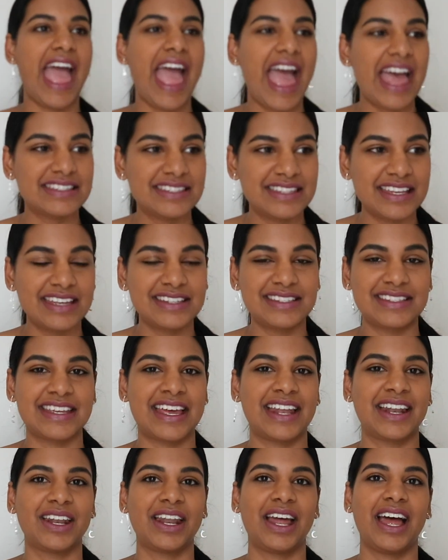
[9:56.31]
assets,
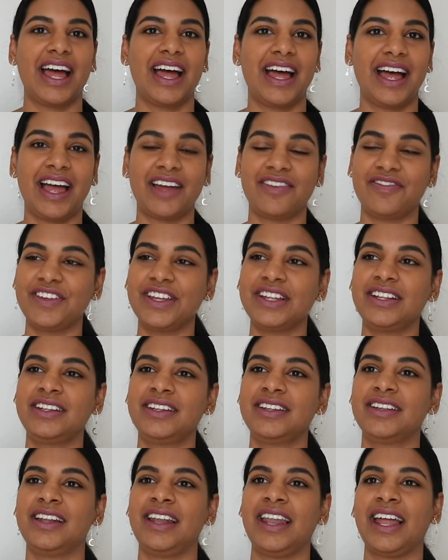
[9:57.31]
and I feel
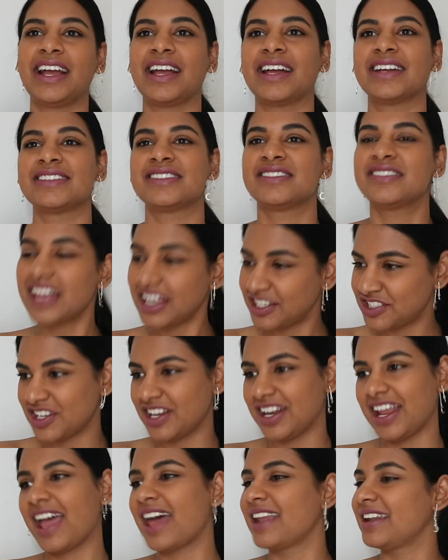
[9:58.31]
like such
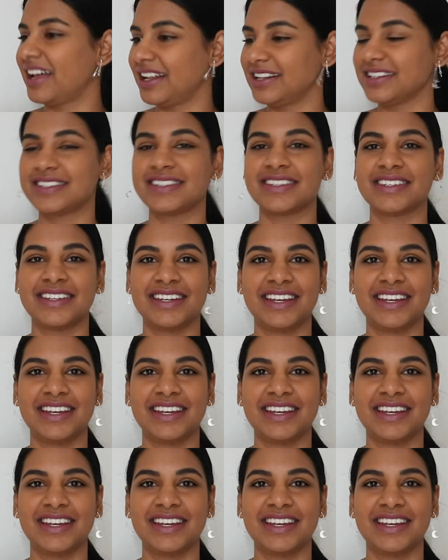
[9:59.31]
an adult